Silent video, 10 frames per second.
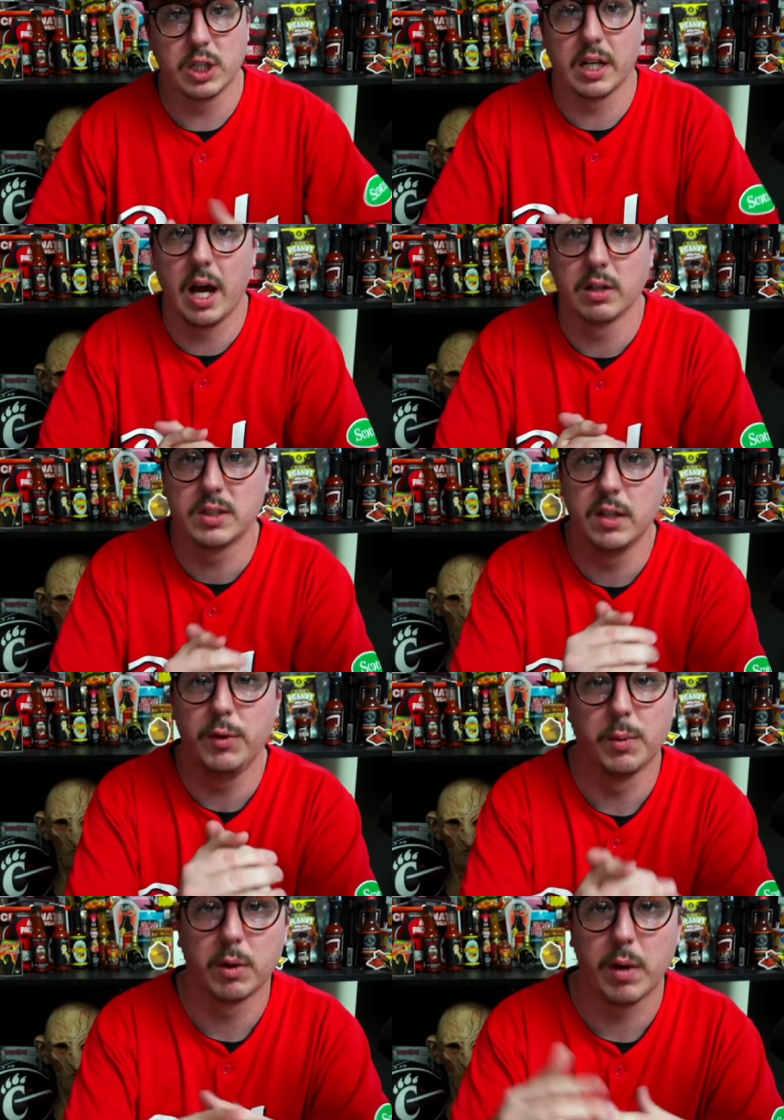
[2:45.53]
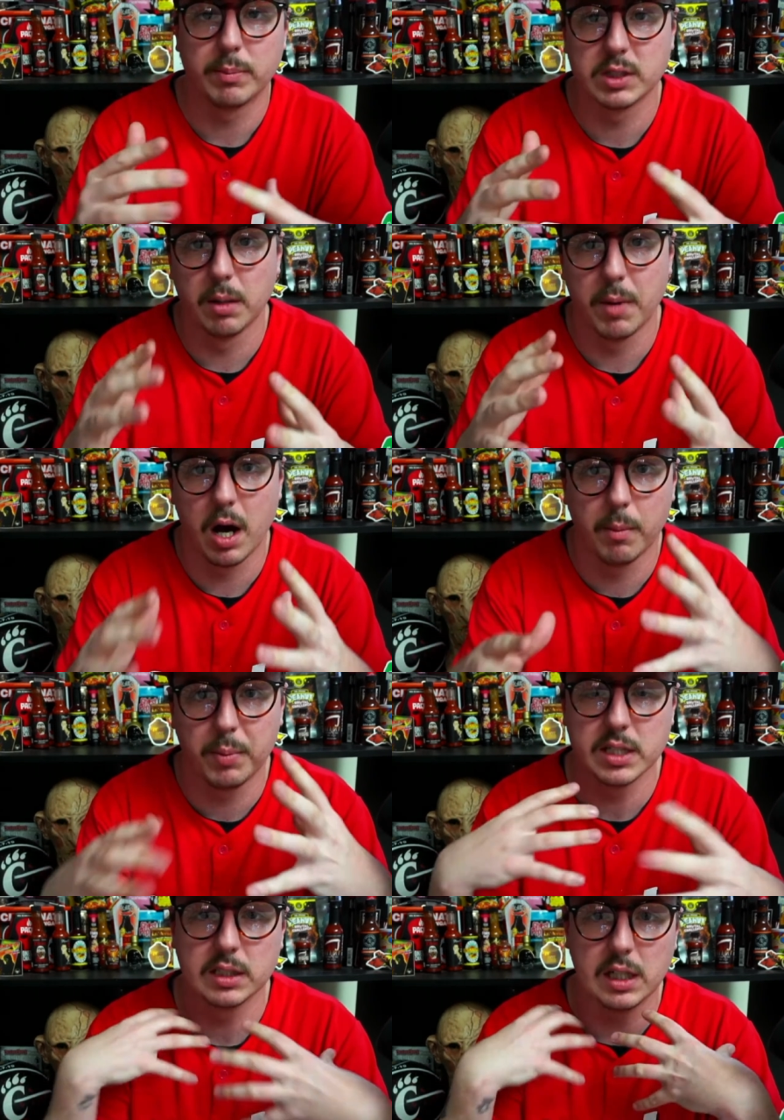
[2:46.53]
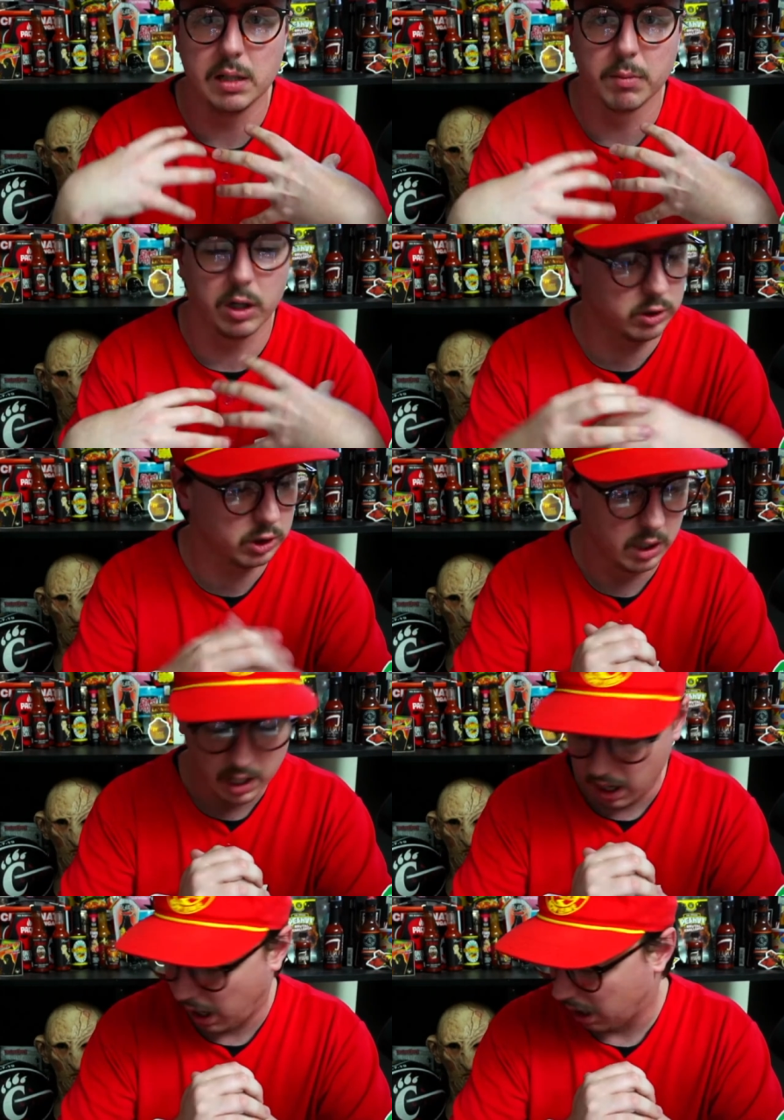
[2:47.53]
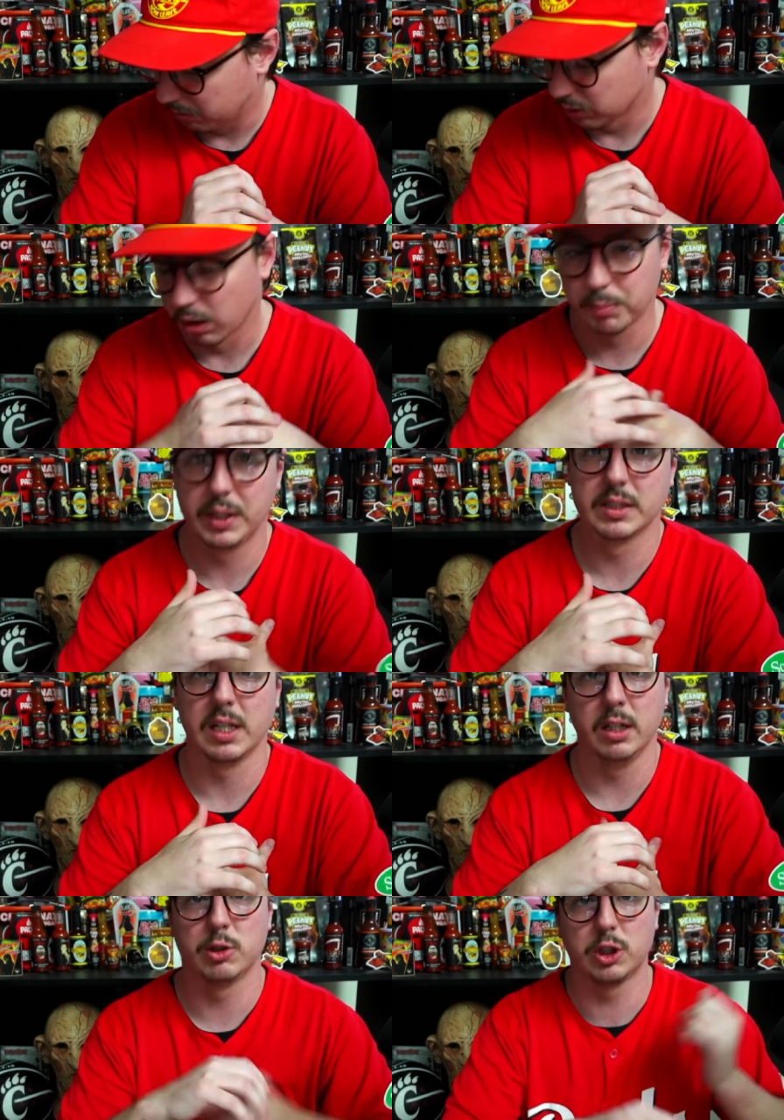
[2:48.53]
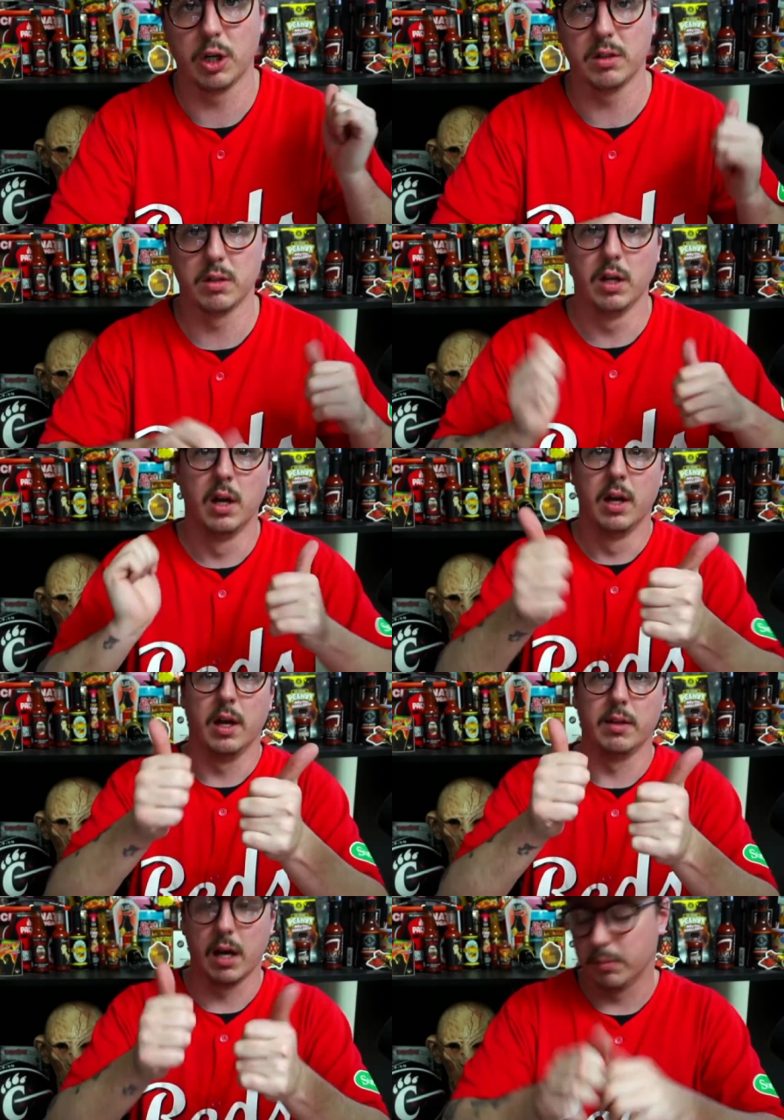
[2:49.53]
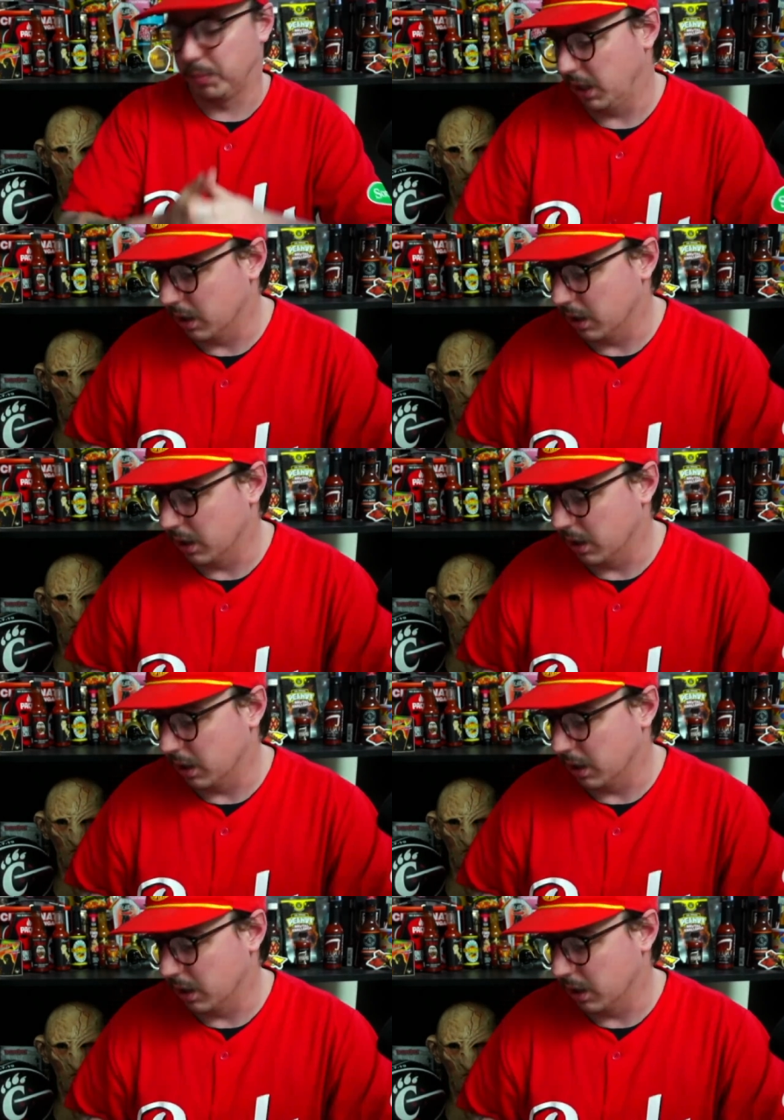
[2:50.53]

it out. See if you want to rep some uh, piece of heat merch, um, your own piece of heat shirt, and that would be